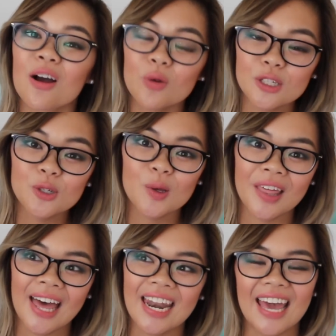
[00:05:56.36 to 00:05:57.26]
I want to do
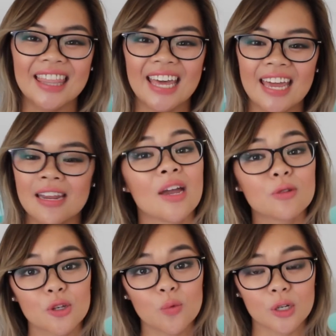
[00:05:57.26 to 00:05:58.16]
that. And then I
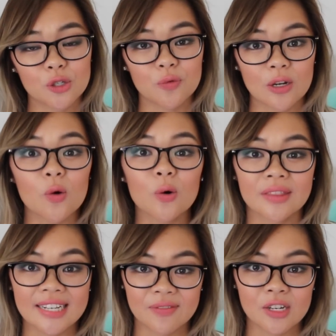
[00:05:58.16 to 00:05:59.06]
also want to record
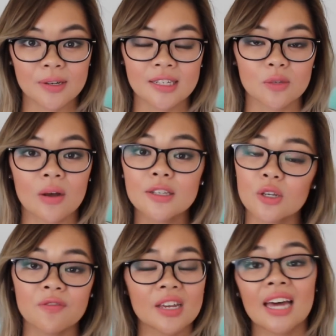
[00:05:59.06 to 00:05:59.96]
these videos as well. So
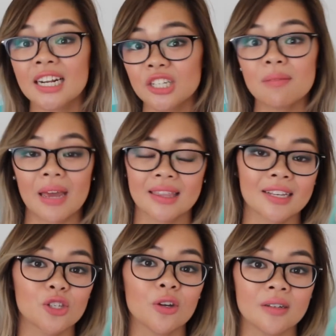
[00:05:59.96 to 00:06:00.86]
if you can't actually make
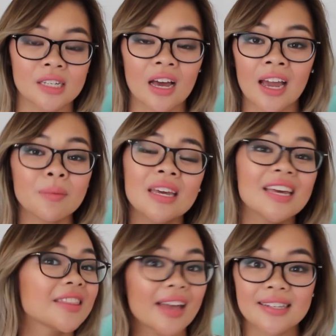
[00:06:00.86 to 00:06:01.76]
that certain time,
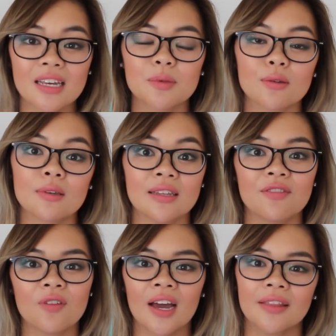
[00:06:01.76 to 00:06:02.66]
that's absolutely
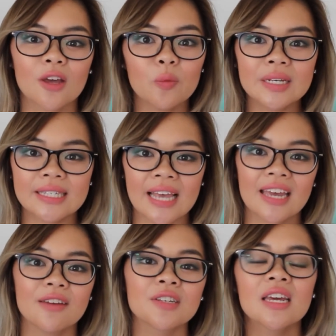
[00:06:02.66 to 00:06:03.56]
fine. They'll be
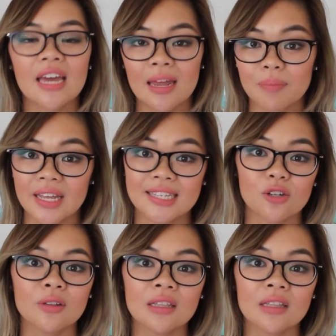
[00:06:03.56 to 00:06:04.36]
saved and placed